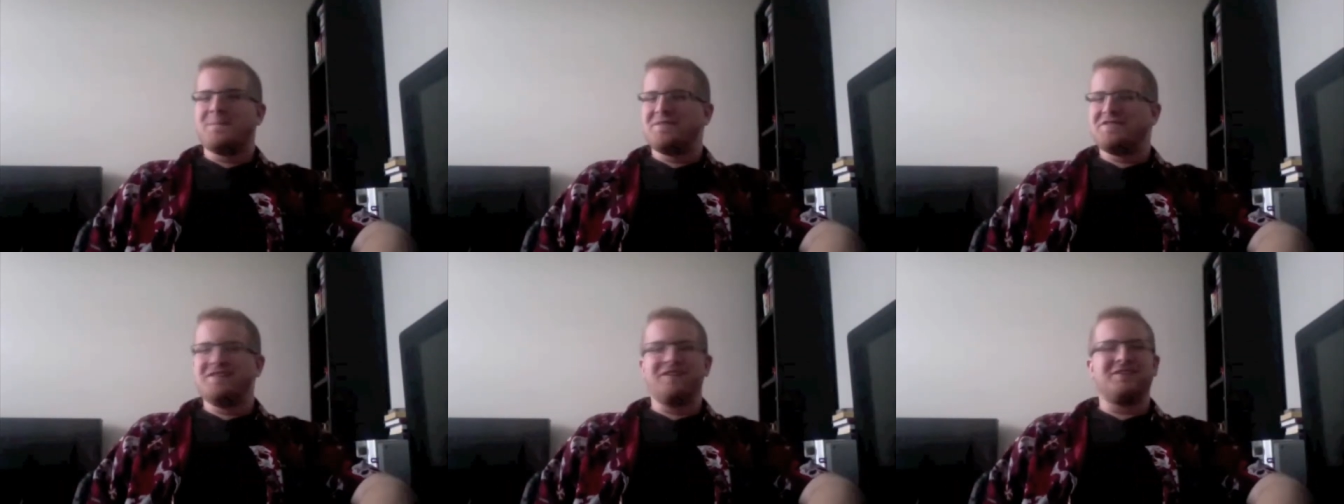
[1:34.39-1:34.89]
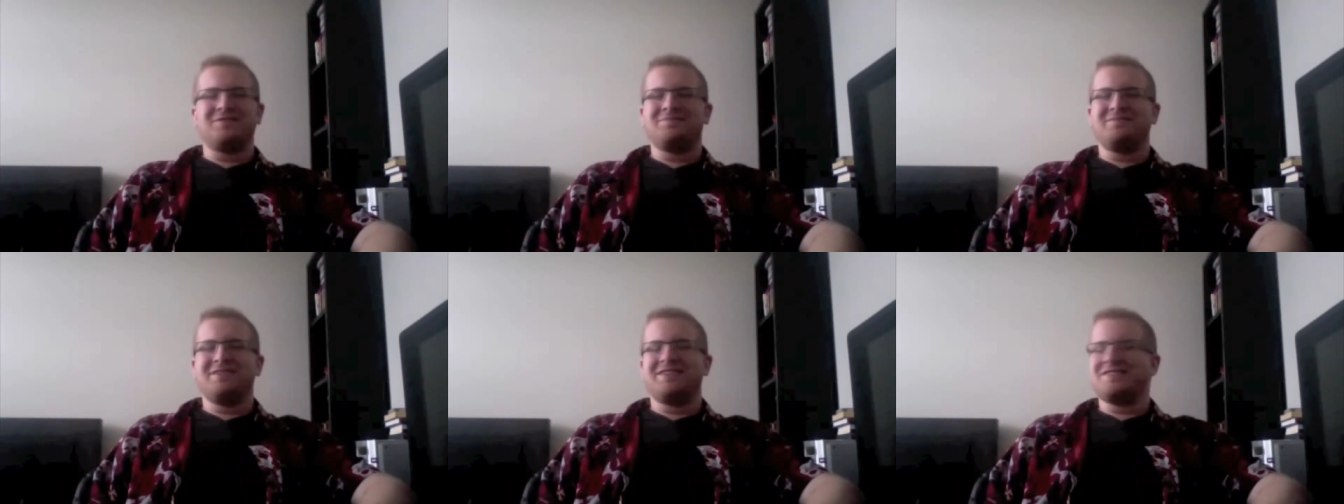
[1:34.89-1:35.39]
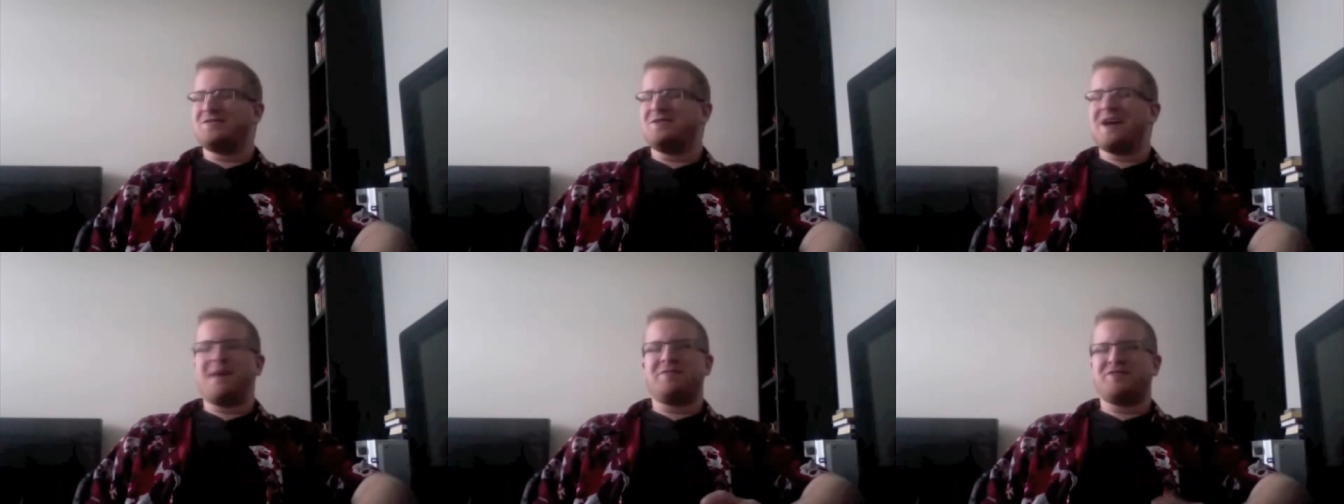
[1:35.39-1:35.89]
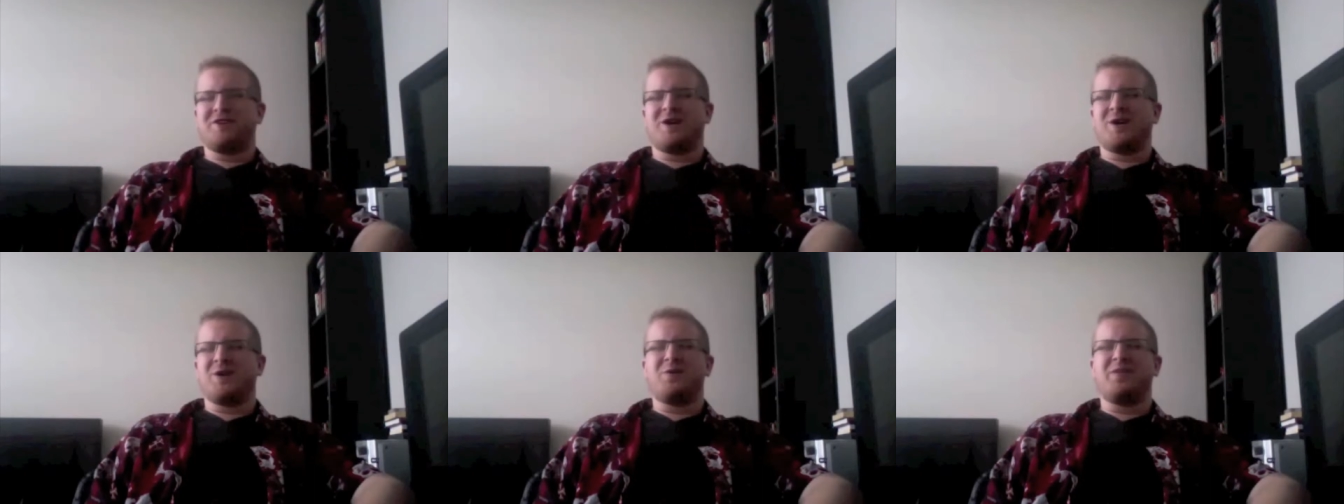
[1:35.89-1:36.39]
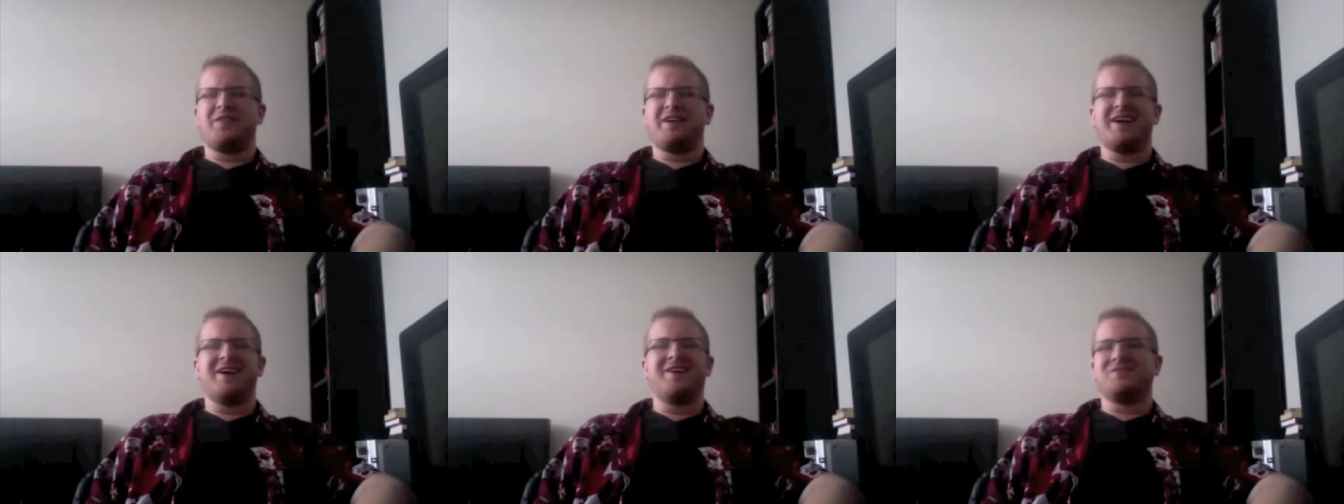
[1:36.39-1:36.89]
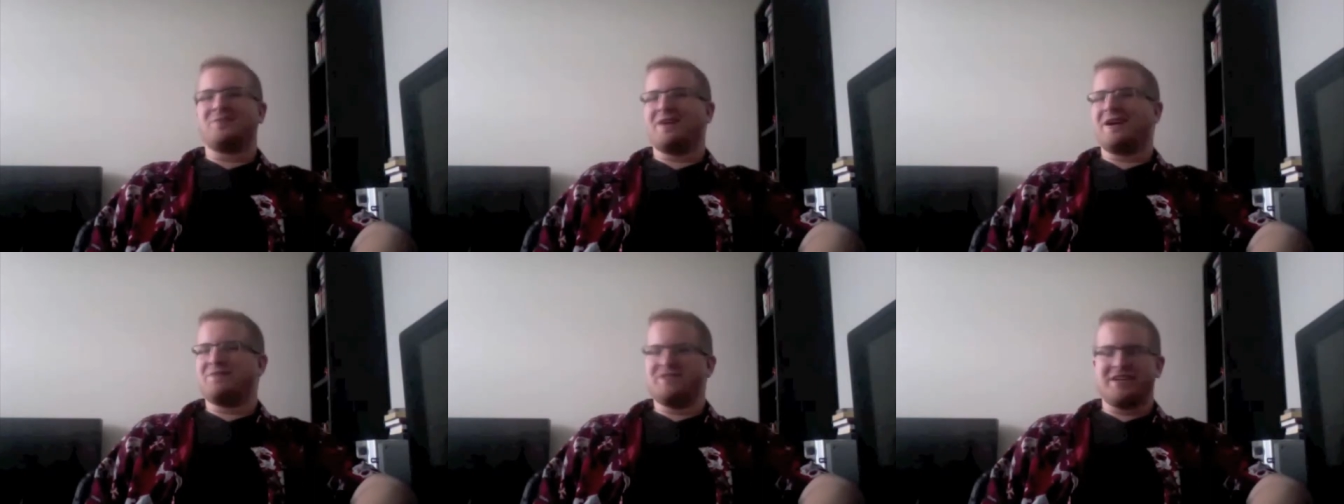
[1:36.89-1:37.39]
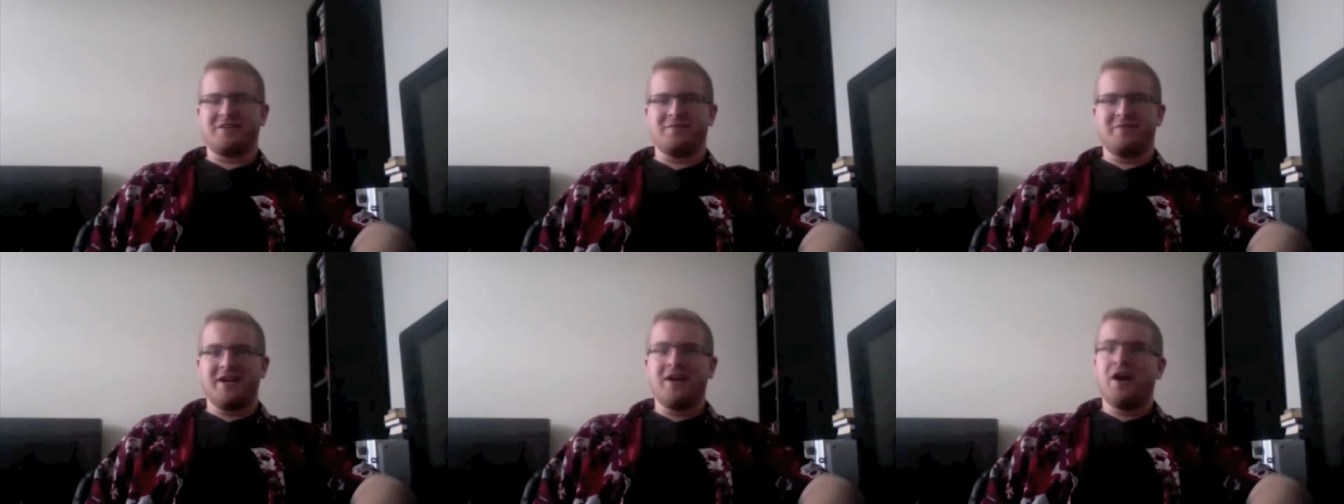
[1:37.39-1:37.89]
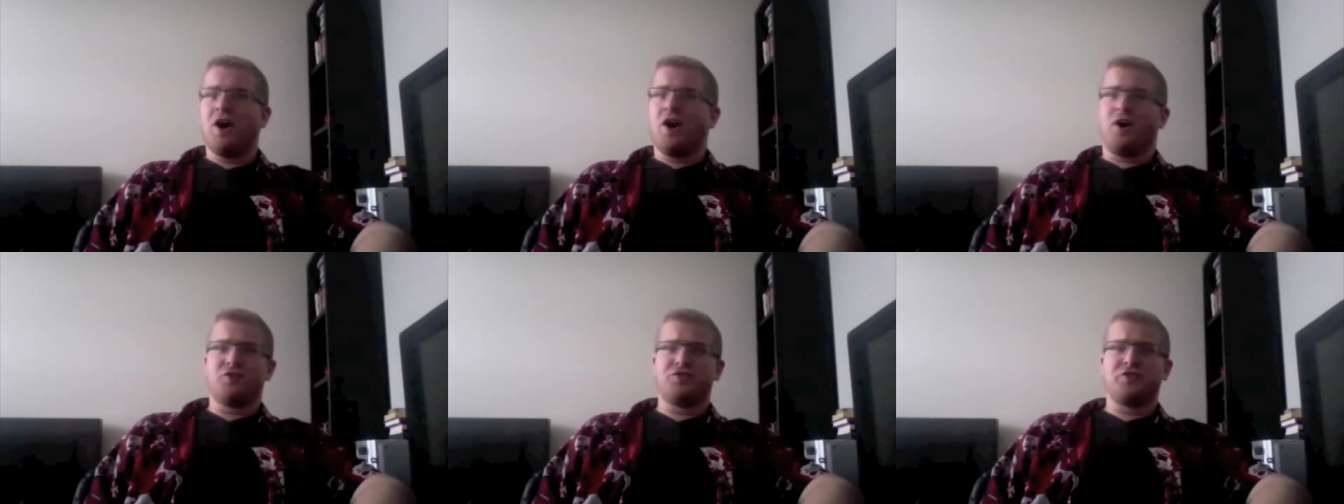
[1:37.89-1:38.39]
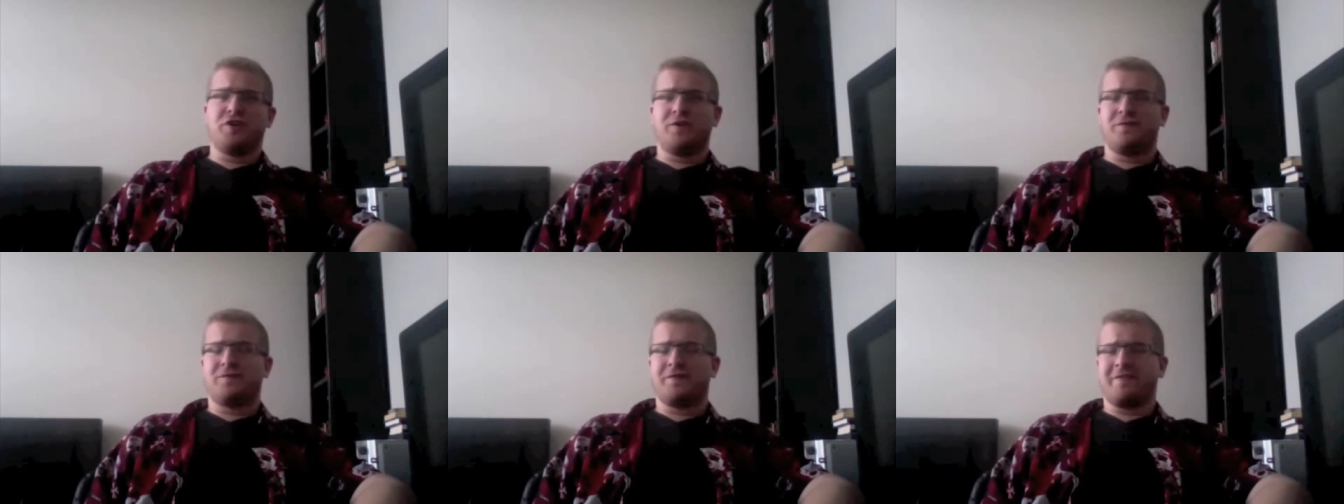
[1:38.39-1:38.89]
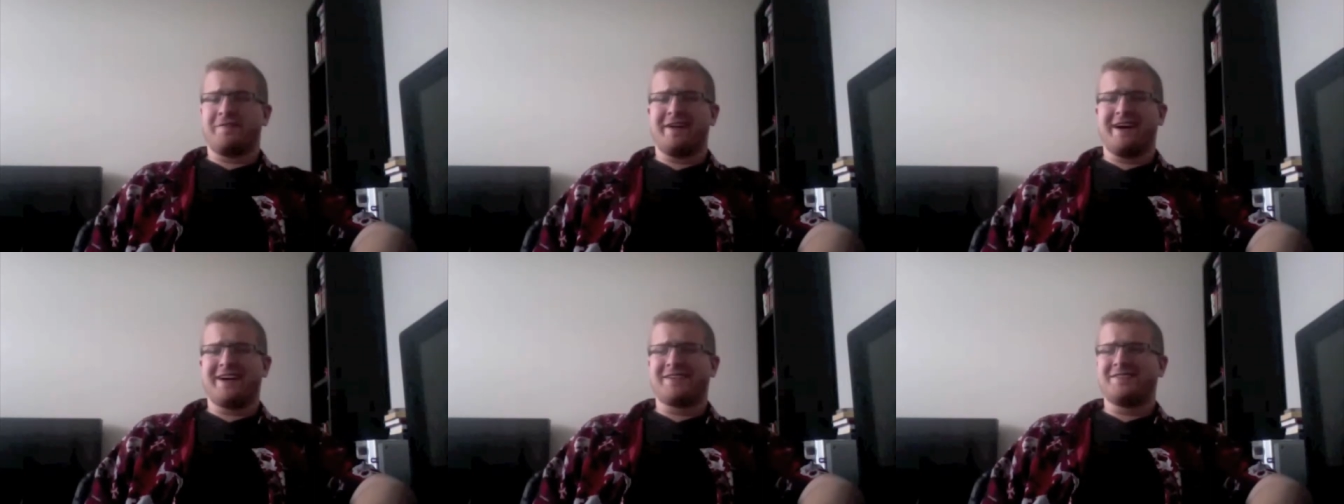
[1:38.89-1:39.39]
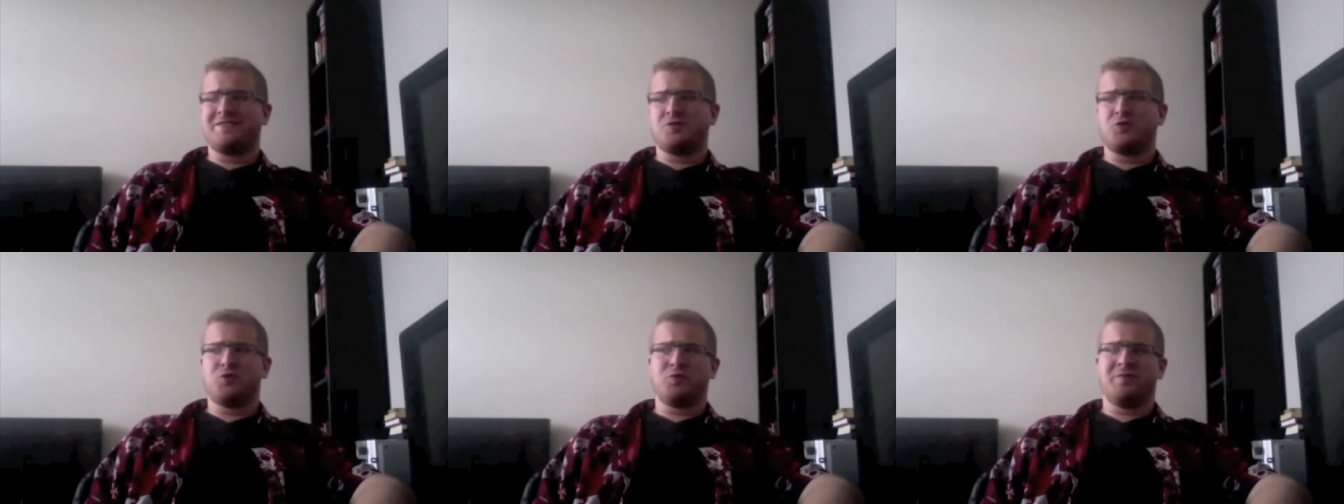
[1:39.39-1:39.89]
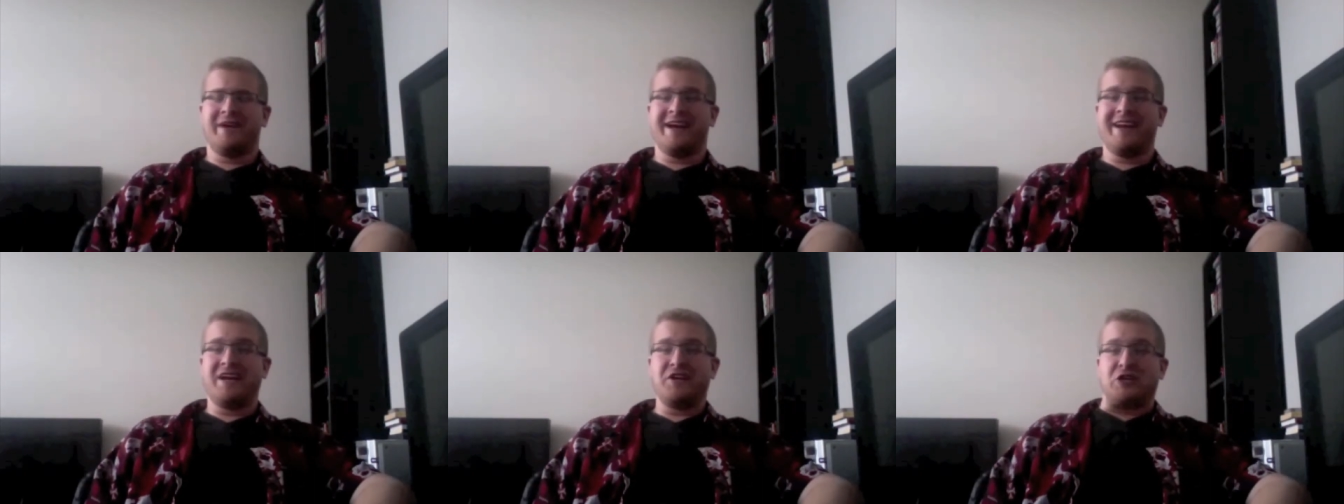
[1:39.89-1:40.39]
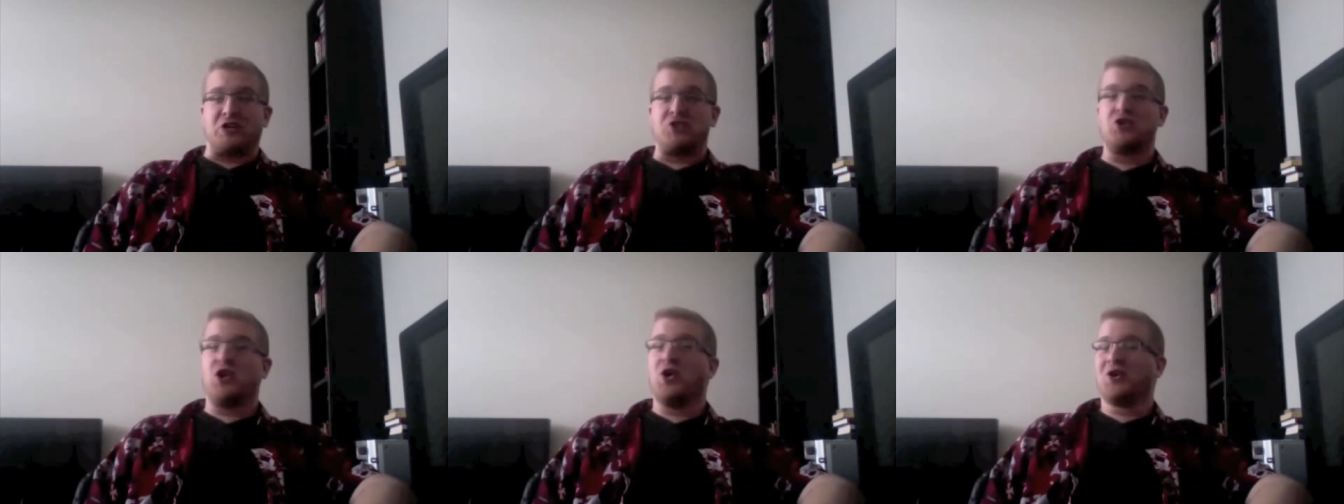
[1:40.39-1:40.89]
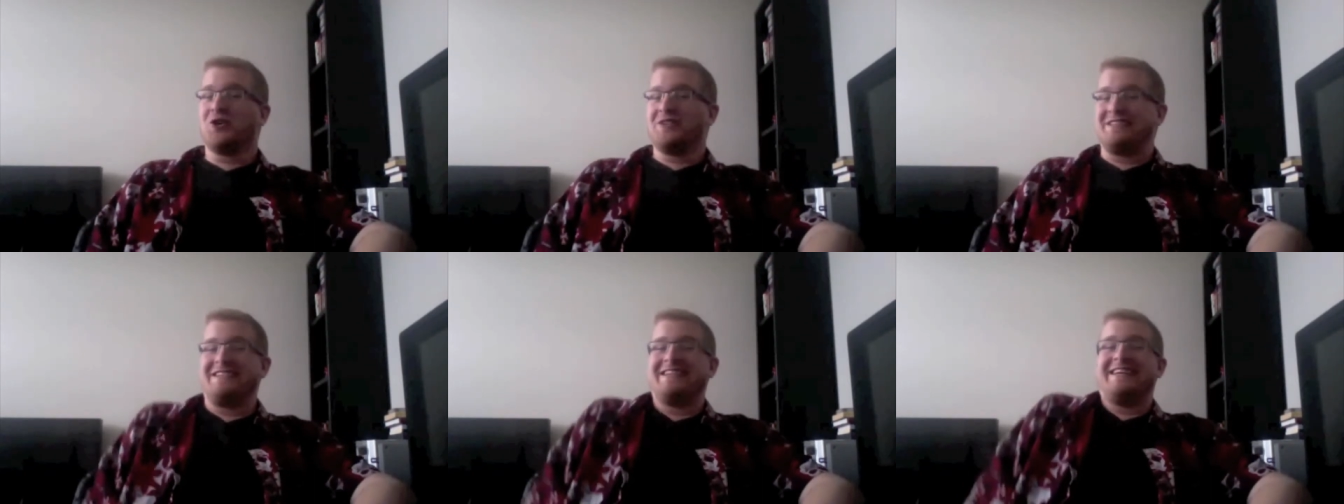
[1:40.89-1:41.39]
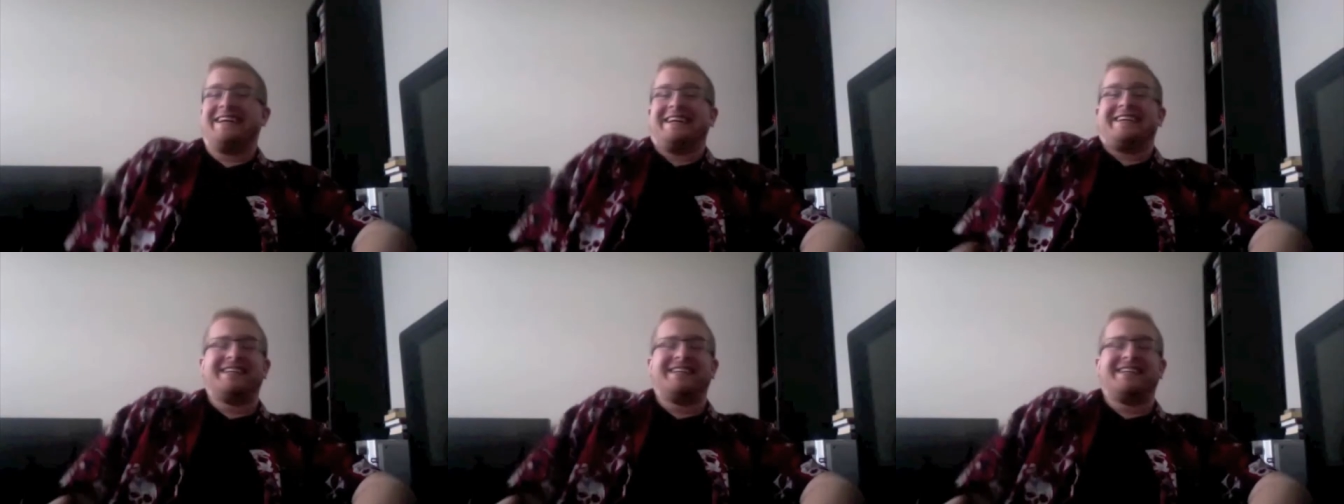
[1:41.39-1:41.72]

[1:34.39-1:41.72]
Still, it's just not Bizarro there is what upsets me. Also, for the fact Superman is a total dick.